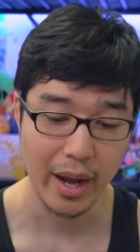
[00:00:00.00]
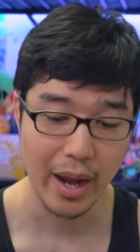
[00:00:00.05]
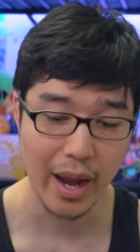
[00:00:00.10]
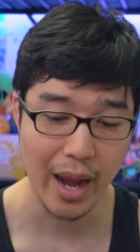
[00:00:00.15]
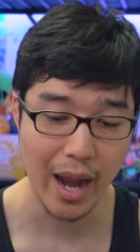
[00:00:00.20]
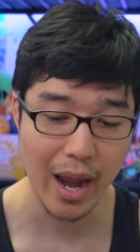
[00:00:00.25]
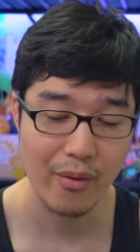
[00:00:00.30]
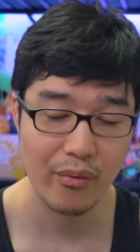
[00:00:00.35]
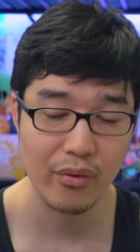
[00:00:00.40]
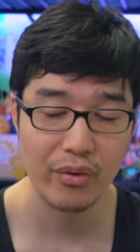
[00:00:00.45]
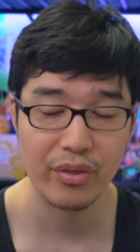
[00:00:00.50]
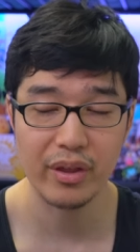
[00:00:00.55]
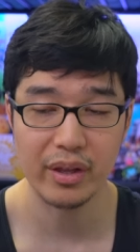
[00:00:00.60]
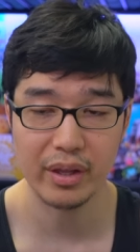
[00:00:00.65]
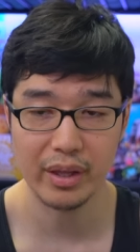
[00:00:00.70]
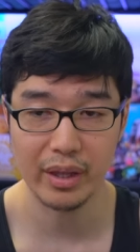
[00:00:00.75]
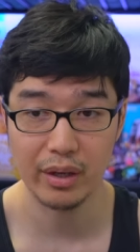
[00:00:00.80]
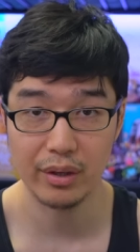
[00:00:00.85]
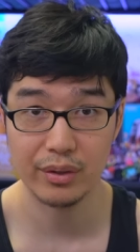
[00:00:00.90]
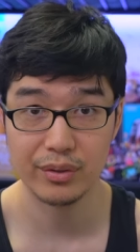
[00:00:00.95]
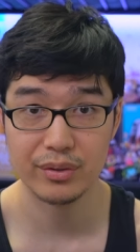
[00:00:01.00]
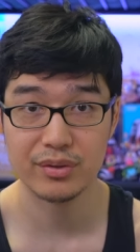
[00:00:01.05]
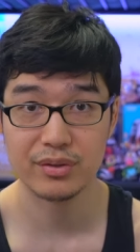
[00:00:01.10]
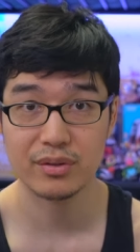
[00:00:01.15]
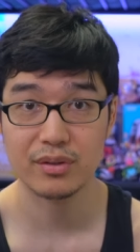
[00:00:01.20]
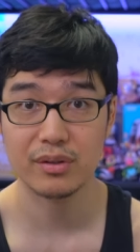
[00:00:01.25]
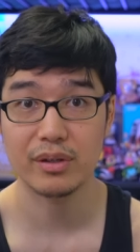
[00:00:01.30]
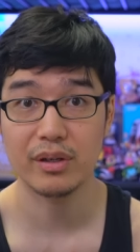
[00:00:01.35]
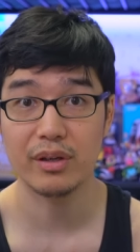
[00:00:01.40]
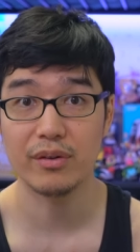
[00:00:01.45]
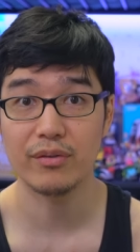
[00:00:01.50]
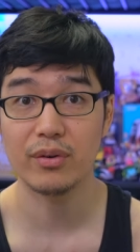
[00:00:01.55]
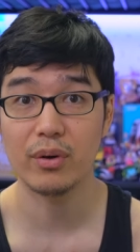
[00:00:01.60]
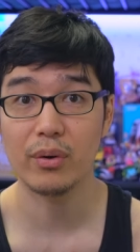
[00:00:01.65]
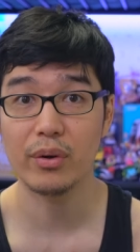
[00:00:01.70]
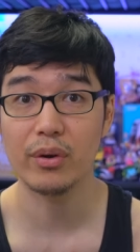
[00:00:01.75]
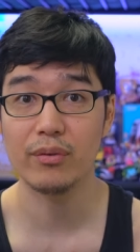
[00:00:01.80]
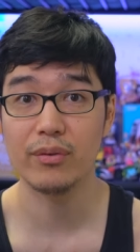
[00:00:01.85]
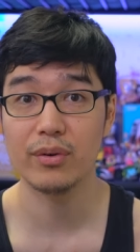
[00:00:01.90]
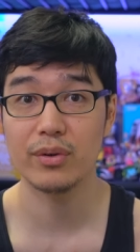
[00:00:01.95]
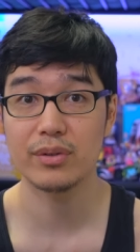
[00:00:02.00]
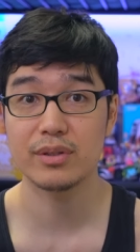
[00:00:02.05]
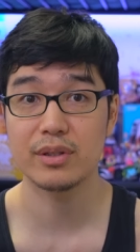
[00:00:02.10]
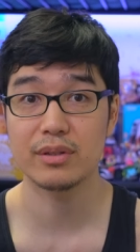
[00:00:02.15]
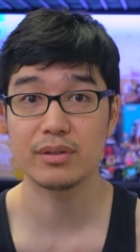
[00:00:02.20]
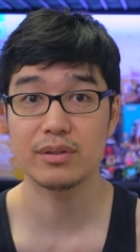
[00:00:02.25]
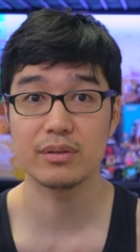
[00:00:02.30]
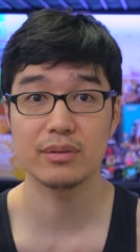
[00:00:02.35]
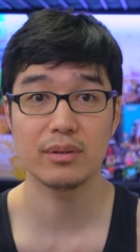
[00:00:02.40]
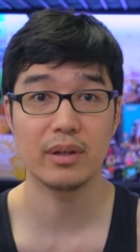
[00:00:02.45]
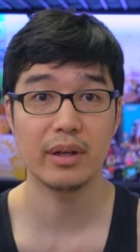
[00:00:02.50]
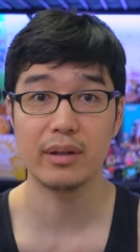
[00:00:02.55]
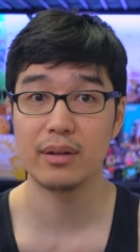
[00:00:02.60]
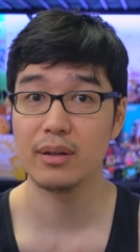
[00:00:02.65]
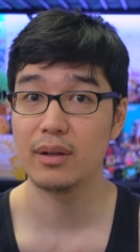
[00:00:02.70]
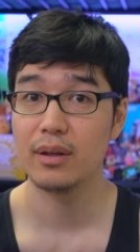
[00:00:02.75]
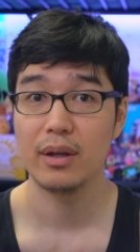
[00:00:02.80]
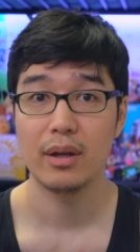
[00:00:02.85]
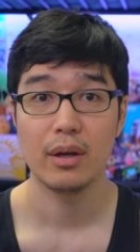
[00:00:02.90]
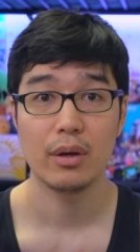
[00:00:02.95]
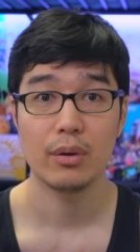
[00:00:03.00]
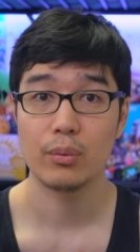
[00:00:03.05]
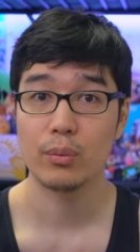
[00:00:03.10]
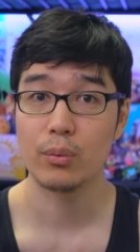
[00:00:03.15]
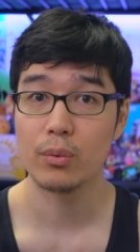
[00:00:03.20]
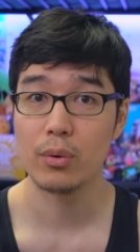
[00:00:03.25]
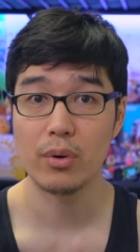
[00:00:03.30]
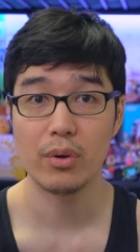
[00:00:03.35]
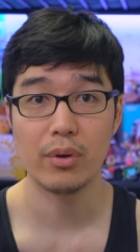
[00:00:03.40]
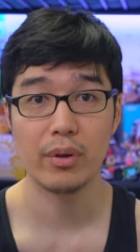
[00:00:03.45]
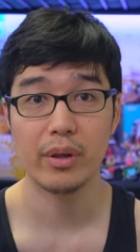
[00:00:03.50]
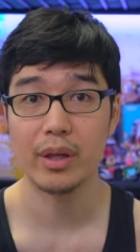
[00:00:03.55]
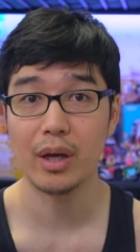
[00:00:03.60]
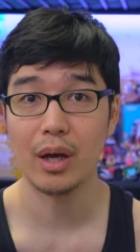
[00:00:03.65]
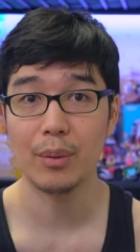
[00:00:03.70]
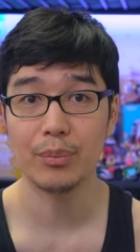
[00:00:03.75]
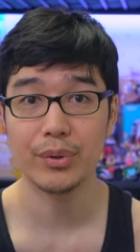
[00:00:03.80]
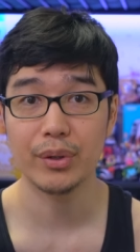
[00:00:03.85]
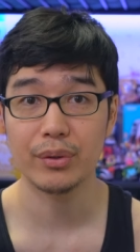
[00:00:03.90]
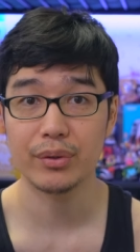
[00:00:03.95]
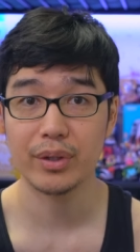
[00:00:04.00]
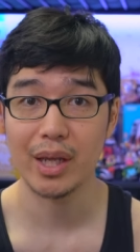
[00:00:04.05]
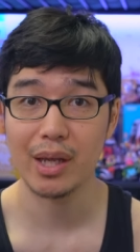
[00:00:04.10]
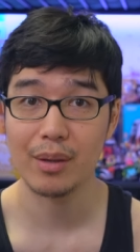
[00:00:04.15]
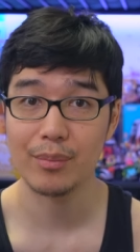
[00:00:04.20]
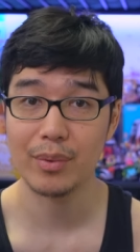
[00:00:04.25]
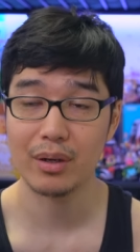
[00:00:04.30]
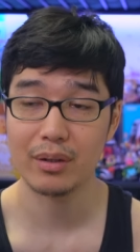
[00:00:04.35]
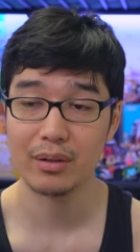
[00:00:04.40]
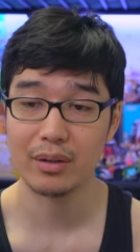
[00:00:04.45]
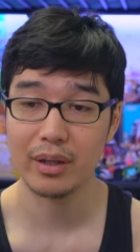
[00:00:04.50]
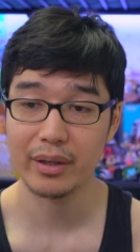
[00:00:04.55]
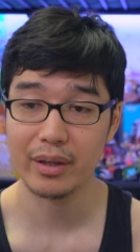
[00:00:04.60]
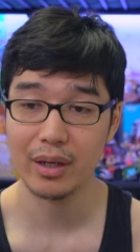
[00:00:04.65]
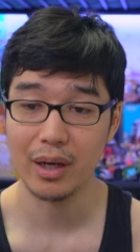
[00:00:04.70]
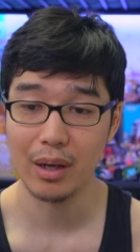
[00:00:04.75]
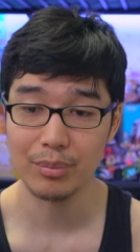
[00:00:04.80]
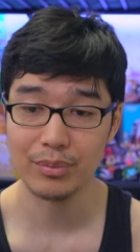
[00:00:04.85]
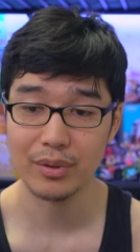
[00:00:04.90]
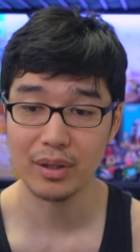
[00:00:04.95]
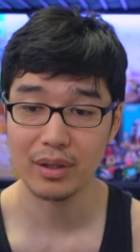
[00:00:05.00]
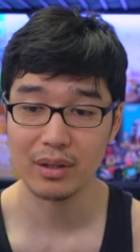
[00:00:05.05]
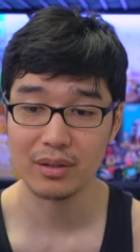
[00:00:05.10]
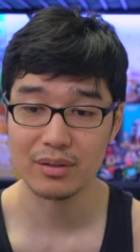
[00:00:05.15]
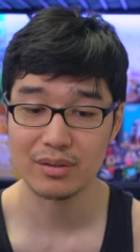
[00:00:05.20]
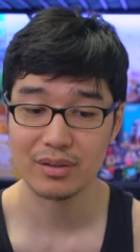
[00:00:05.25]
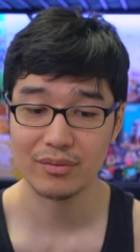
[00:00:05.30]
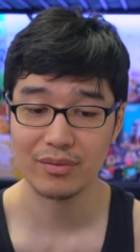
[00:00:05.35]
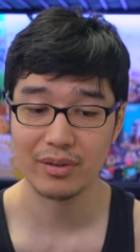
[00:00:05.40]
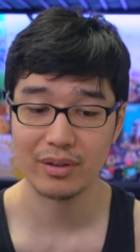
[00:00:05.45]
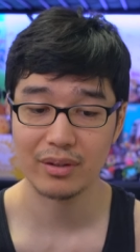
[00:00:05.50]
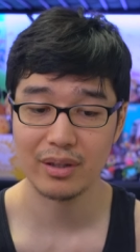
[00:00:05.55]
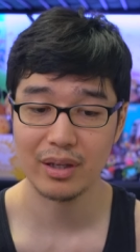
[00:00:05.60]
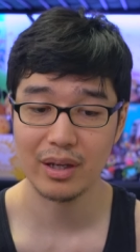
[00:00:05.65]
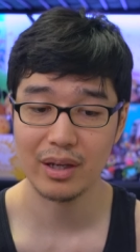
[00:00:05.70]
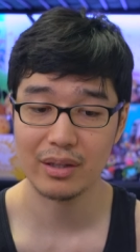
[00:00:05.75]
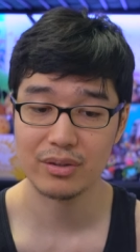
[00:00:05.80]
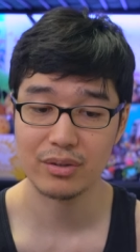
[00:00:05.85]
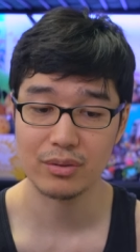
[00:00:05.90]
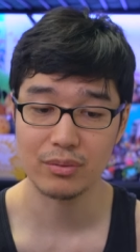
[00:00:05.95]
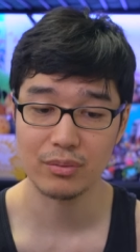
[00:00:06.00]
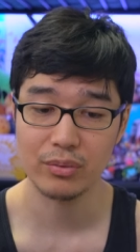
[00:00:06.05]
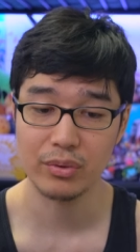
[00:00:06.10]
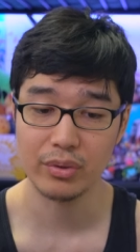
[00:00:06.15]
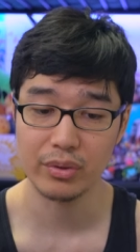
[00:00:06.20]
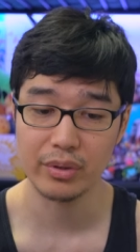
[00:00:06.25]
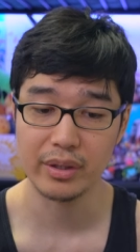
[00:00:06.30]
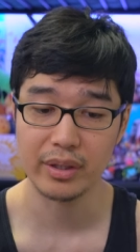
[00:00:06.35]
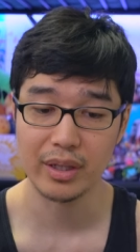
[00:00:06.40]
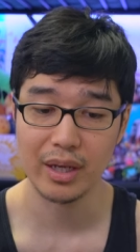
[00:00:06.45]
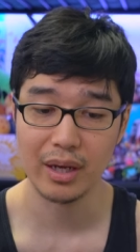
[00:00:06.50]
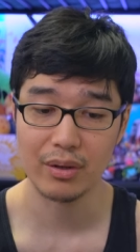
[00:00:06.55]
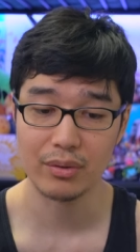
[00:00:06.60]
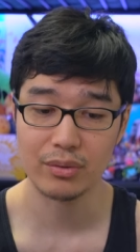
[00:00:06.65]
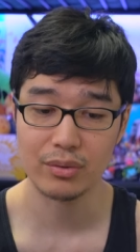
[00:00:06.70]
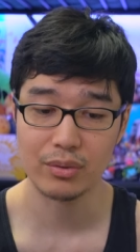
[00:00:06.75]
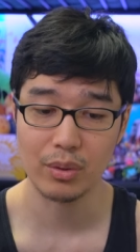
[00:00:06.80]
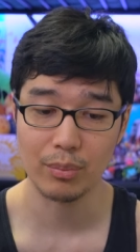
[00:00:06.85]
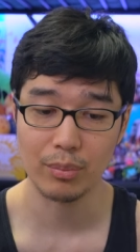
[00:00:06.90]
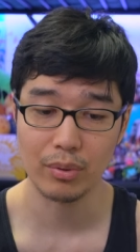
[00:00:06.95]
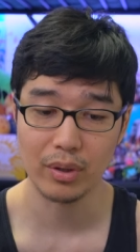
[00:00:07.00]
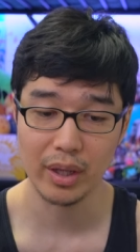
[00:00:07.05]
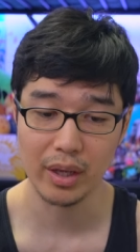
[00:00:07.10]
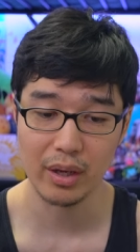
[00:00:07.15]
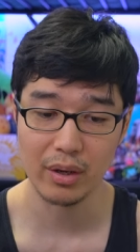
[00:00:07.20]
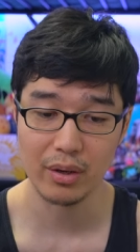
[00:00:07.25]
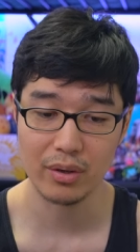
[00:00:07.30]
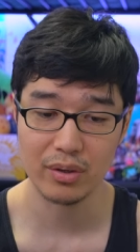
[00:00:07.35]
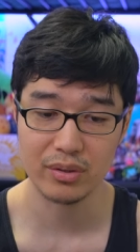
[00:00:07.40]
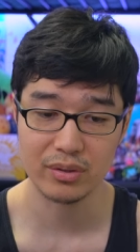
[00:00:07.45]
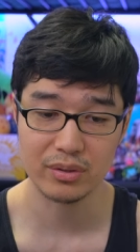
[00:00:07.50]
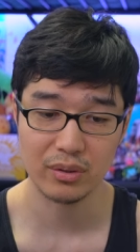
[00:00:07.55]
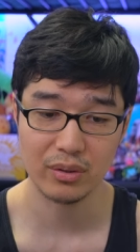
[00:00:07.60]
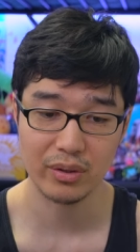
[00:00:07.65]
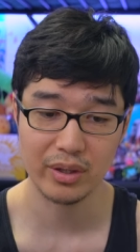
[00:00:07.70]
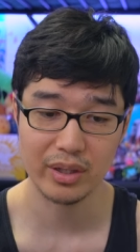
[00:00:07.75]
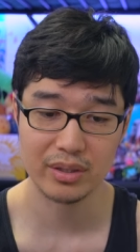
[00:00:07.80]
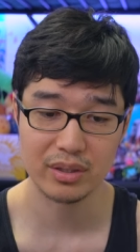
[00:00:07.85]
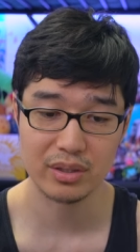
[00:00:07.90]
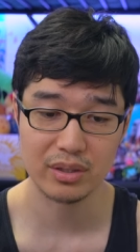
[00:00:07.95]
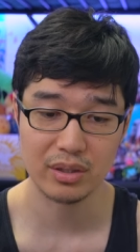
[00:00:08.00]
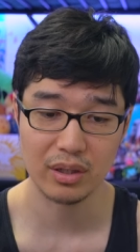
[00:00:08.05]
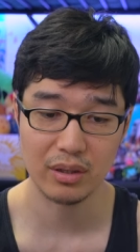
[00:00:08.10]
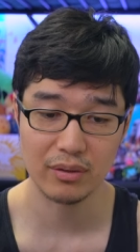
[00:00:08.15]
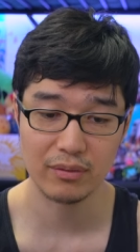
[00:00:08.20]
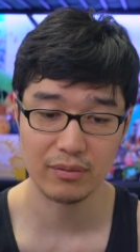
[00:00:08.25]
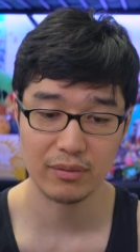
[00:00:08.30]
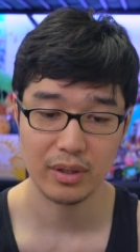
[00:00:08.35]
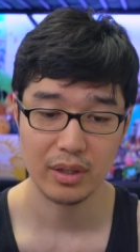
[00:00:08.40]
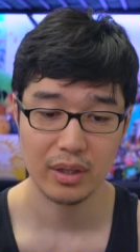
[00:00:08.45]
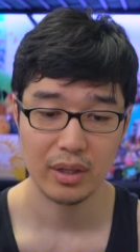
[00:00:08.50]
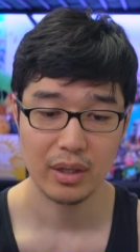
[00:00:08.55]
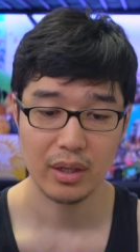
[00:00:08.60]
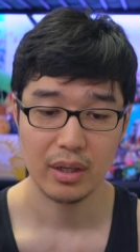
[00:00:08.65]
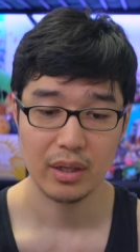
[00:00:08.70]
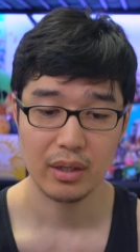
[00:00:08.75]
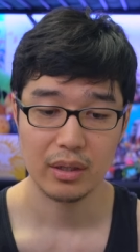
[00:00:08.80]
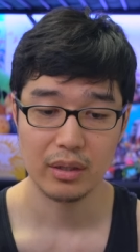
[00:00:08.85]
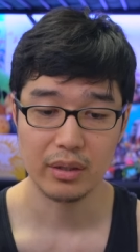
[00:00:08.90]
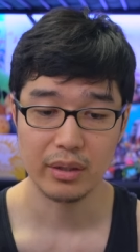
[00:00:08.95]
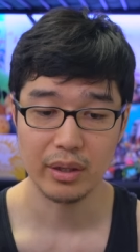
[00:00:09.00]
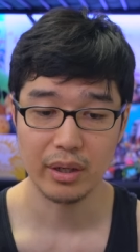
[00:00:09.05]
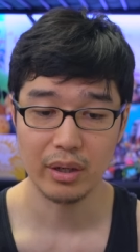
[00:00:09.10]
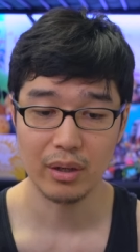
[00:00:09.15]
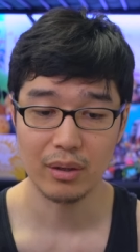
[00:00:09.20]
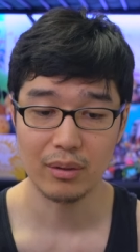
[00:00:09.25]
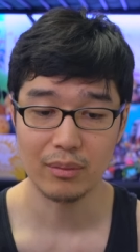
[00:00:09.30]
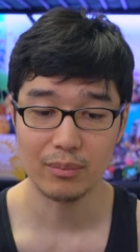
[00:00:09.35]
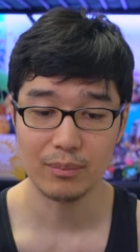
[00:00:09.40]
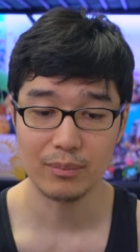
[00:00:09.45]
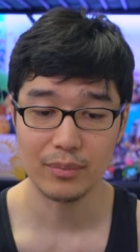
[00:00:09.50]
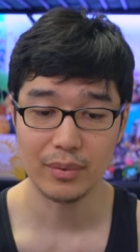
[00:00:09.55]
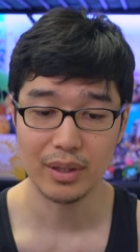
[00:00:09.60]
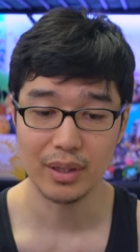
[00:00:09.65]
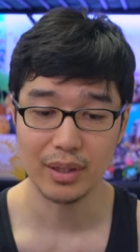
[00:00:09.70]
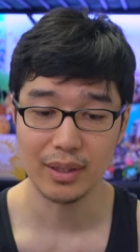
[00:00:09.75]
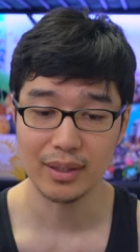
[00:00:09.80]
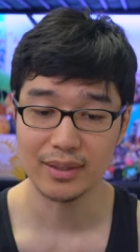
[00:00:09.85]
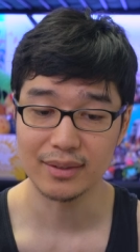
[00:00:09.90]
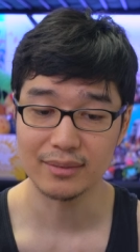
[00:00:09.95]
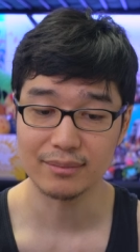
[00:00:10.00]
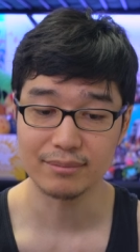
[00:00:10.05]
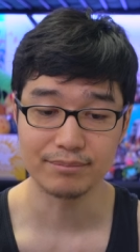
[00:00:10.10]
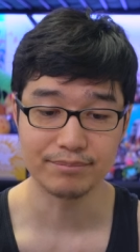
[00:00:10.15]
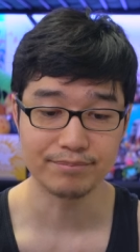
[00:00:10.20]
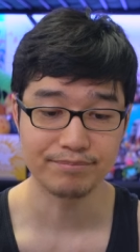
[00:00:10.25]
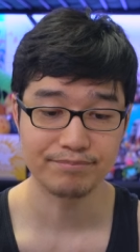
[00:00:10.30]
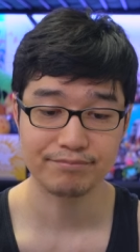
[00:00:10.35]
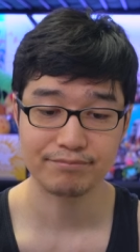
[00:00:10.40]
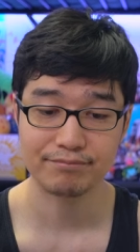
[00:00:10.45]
everything else if Hoyoverse doesn't like really up their game on like updating and stuff like that to really cater to the players and all that stuff. You know, um,